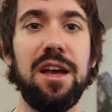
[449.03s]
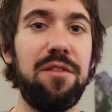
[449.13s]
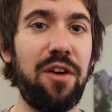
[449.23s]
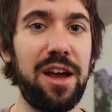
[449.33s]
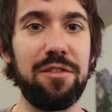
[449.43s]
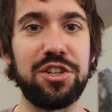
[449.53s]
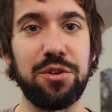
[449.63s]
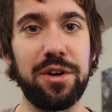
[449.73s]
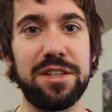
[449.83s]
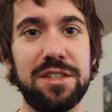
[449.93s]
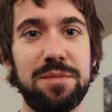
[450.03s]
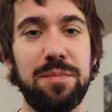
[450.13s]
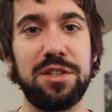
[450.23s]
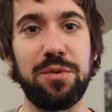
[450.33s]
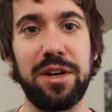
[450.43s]
If I have a choice
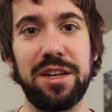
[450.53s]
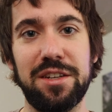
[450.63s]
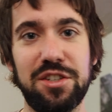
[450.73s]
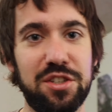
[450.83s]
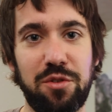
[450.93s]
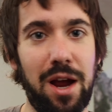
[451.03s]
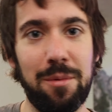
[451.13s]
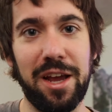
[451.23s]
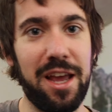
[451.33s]
between just grabbing